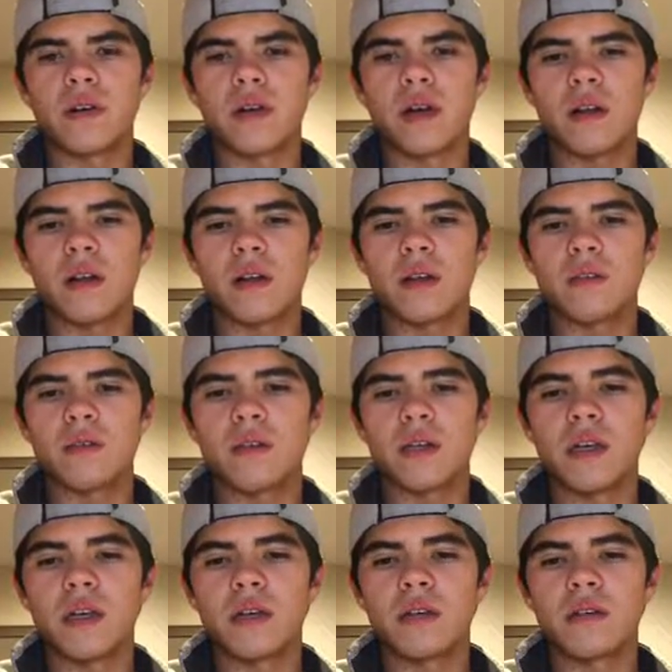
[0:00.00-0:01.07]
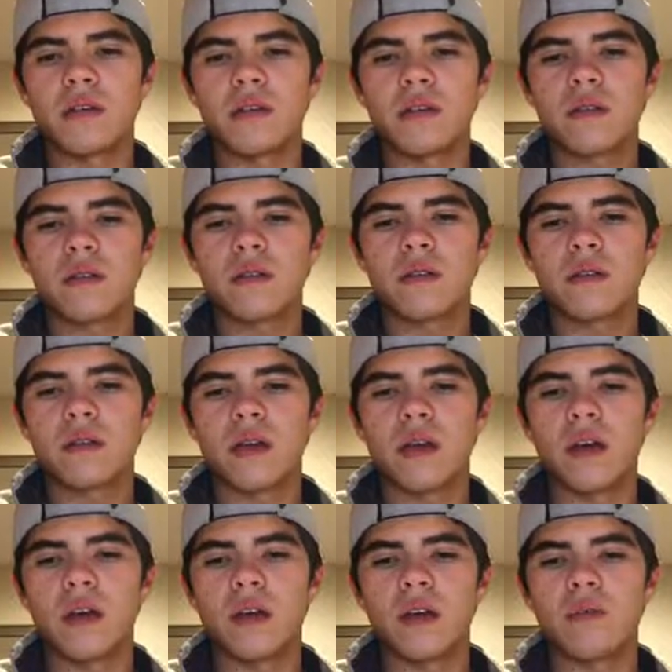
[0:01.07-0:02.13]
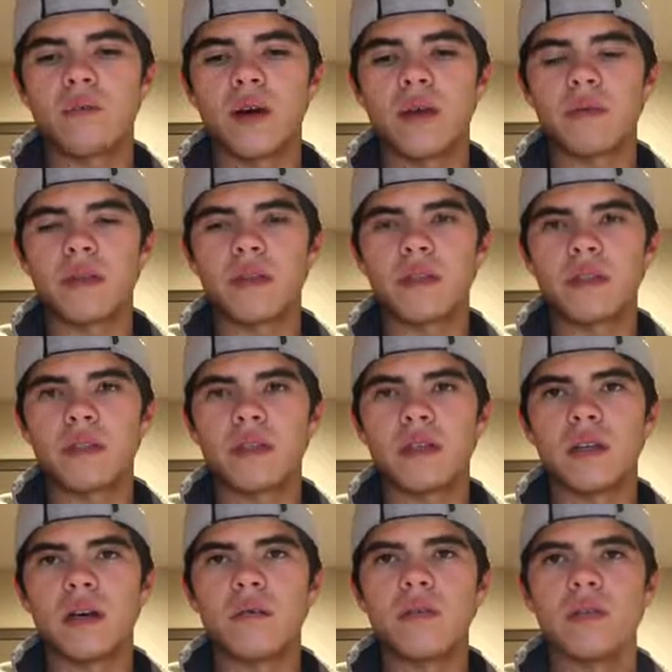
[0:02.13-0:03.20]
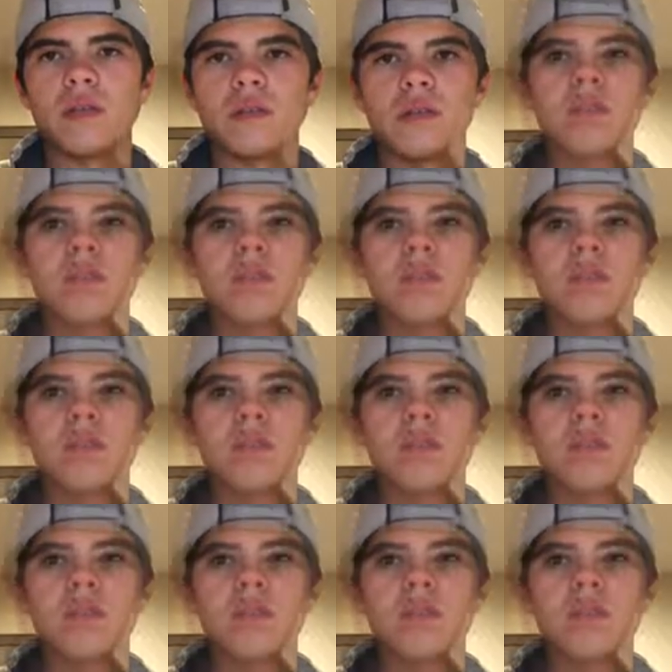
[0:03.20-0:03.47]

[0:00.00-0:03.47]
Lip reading: how long it would take a population to double.